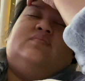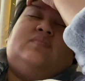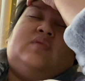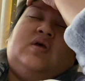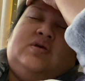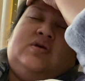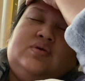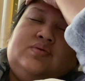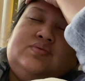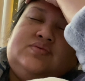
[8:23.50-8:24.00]

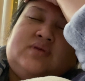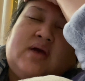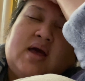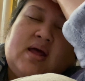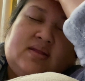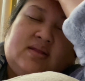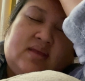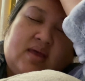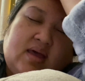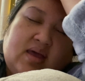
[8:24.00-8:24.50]
use
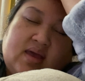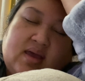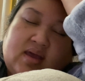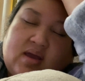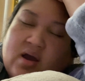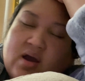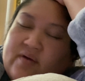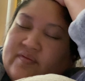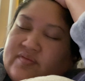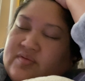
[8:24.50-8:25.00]
that day
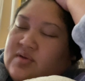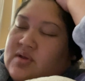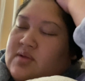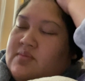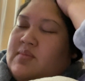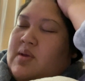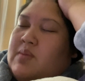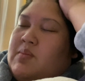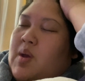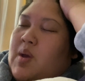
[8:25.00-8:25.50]
off to
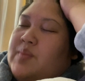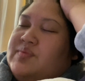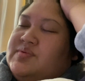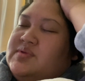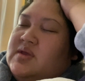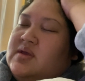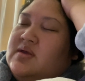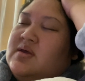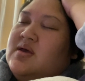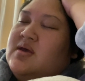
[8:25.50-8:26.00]
get my
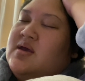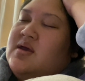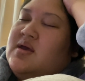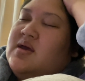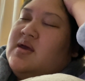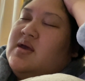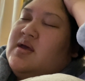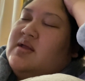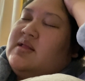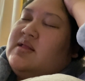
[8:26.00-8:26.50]
biopsy.
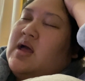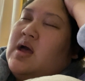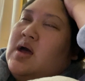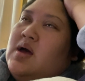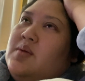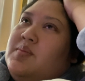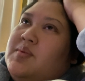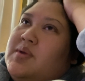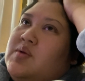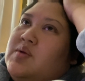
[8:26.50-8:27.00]

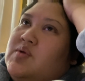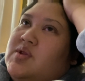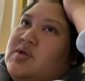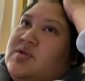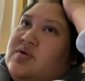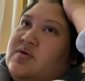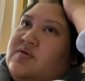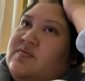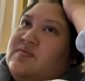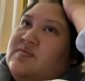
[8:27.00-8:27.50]
Now I'm getting really
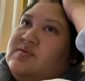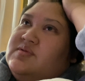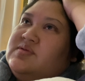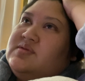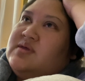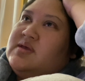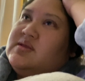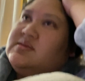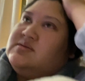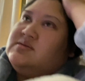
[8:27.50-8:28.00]

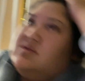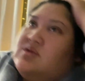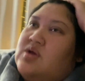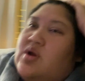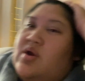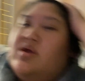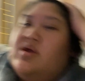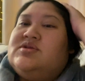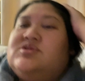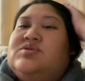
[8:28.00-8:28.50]
nervous. It
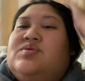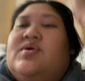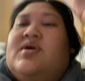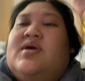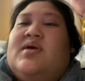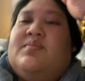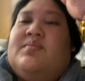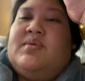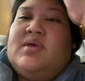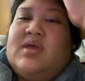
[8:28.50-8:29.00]
started to
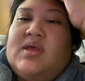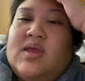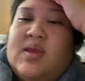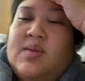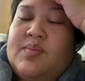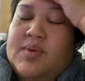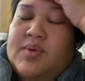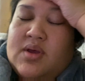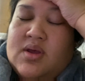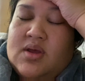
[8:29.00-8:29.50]
hit me
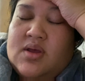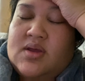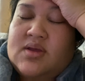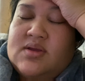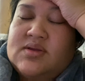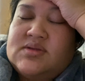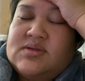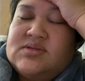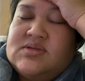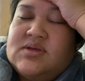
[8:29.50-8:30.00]

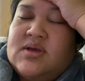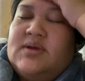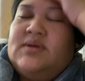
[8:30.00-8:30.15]
because